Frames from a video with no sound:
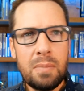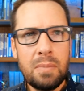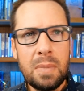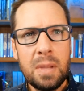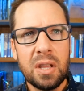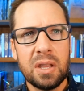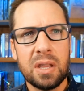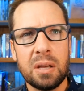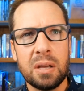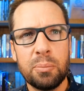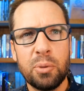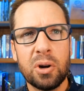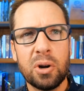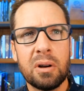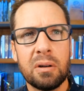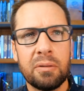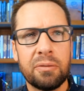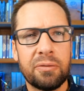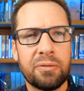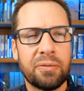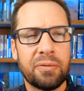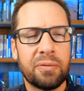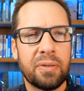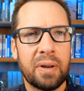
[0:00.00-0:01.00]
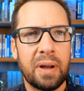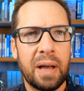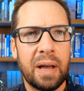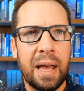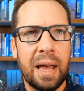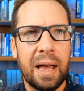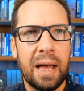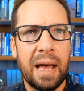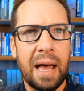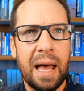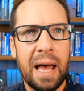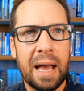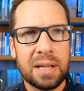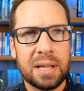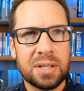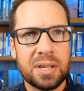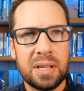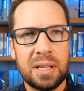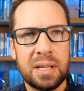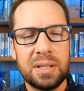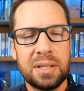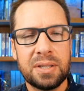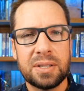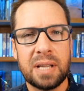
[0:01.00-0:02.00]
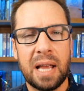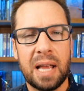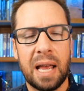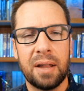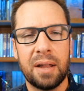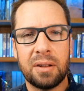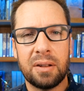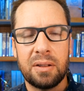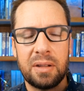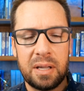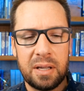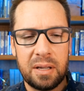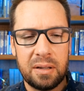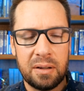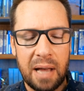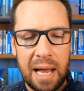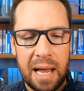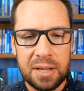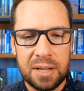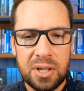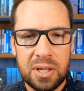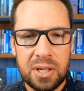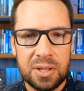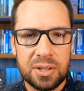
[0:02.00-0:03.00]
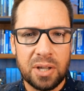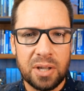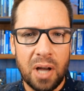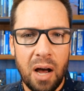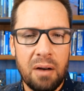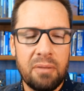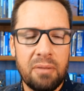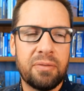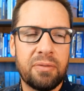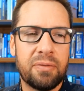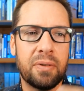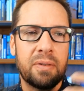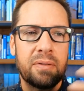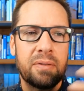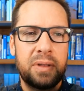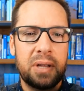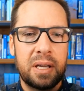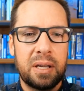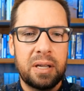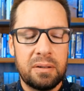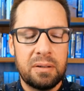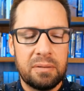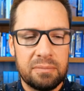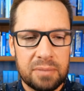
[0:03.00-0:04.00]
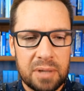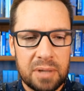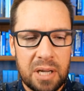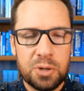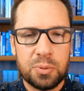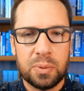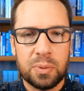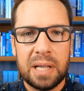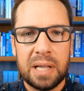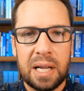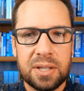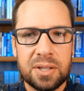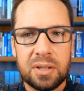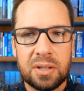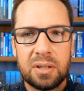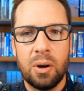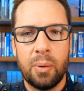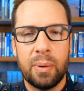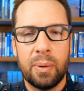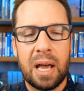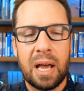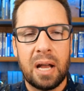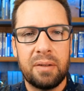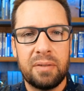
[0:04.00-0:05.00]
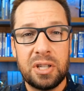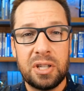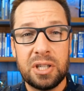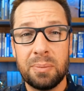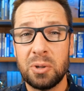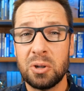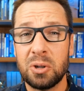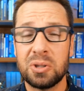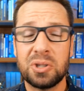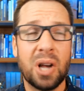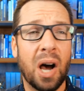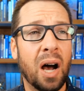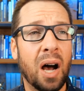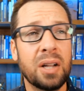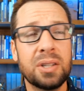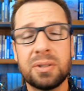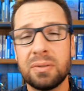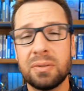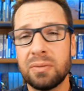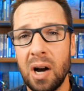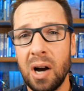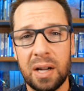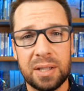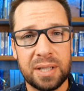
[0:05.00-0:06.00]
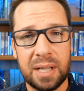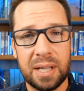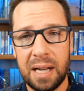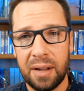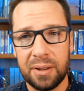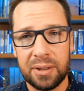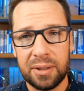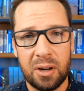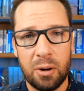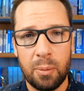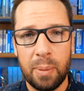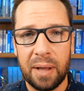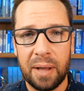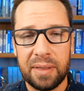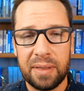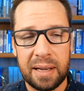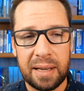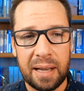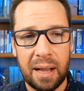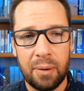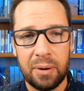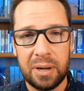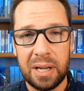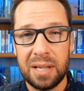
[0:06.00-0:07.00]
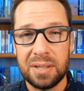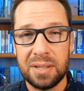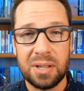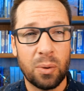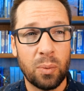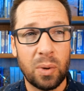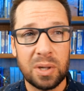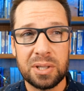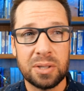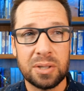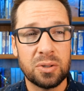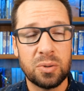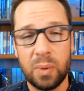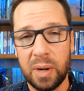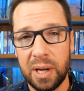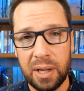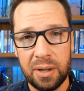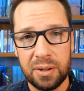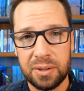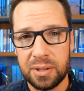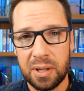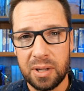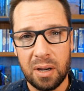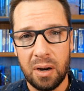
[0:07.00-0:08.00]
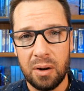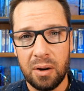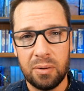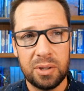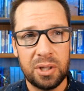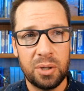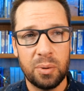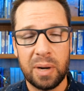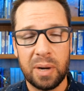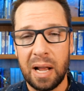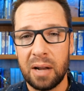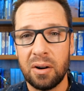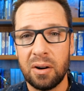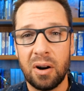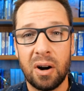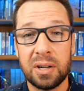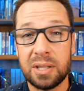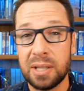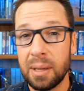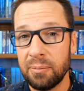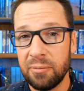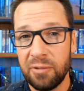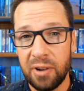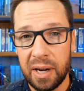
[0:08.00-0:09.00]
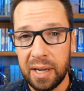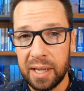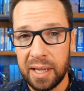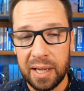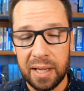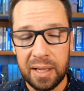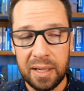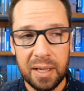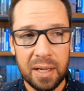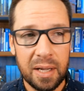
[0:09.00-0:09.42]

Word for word: The book of Exodus and the exodus of the Israelites going out of Egypt, there's tons of content out there about that nowadays. There wasn't 20 years ago. You would have had a hard time finding it.